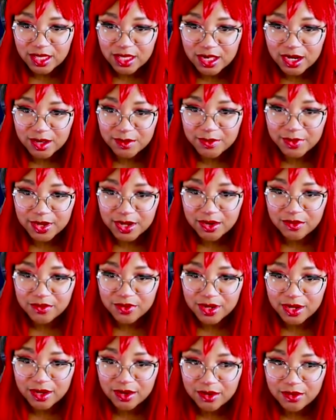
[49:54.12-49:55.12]
And I'm gonna go
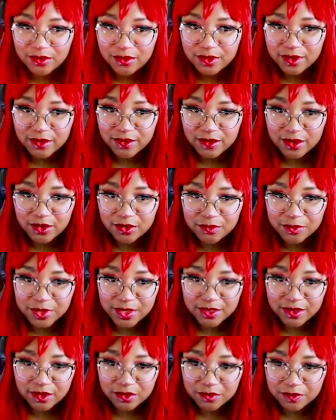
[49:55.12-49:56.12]
with O, because O
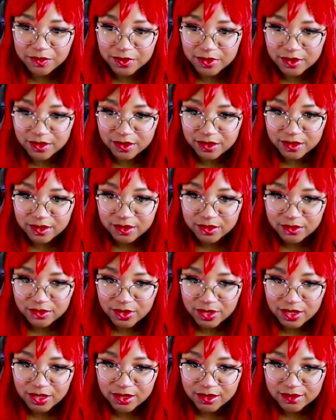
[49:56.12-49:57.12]
means open,
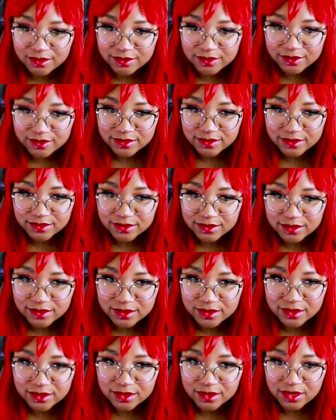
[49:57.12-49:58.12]
right?
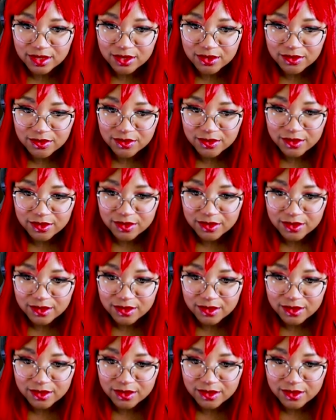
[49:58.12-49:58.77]
No?